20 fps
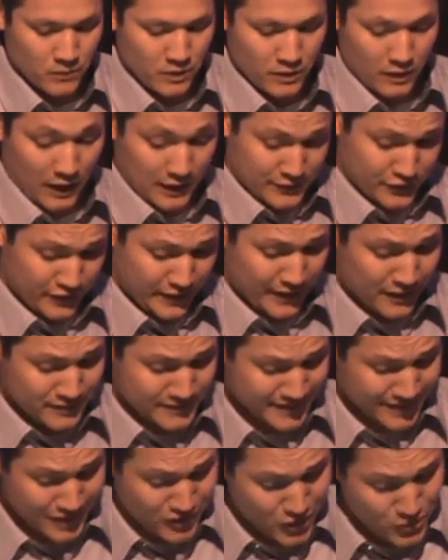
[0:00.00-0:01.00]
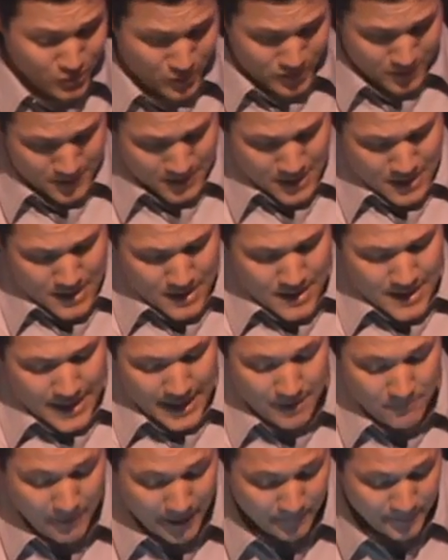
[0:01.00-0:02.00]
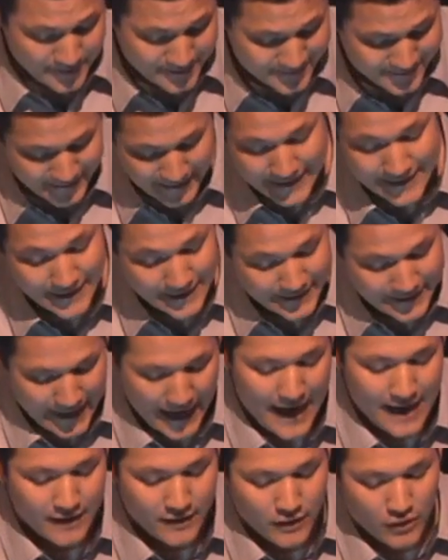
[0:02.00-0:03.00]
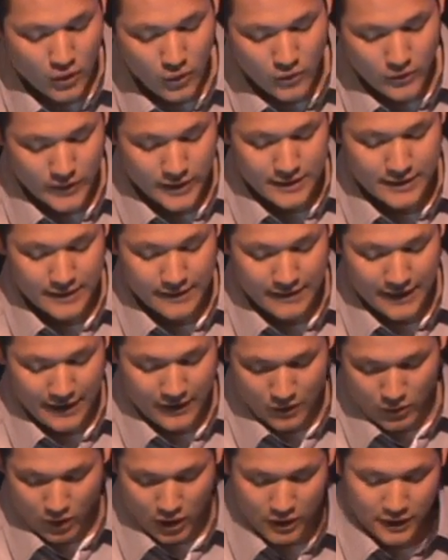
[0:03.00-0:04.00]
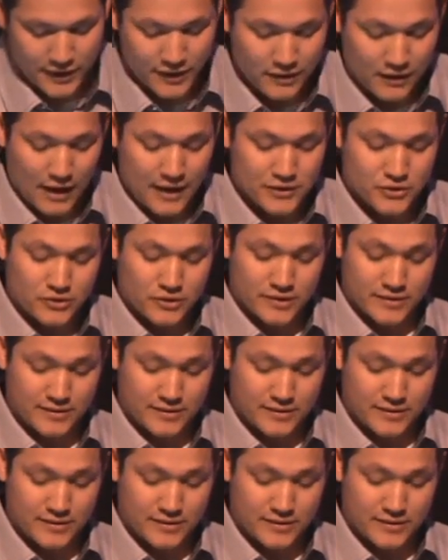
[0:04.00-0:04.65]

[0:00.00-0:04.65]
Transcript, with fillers: Dr. Nelson Glueck. It may be stated categorically that no archaeological